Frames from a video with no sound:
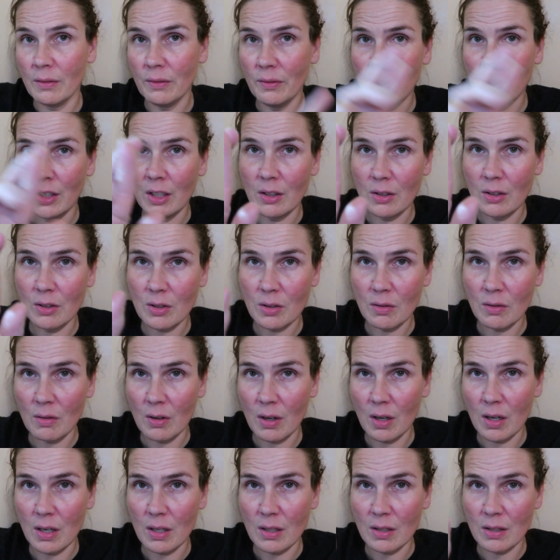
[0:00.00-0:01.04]
fingers
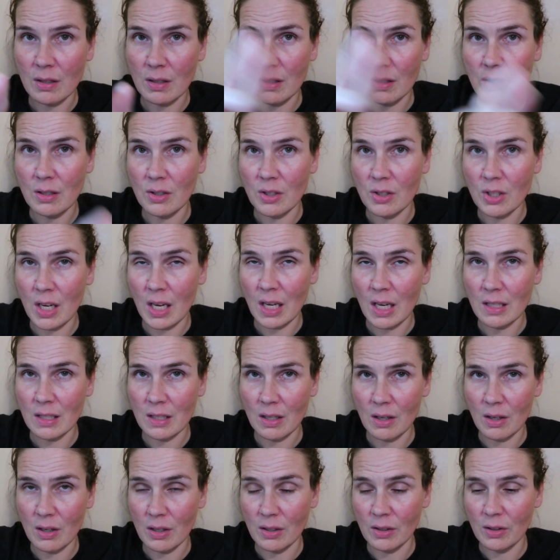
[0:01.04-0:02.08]
crossed she has
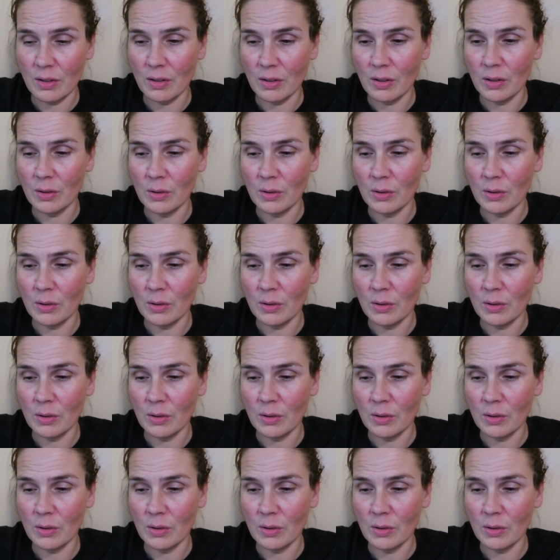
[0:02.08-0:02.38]
it on her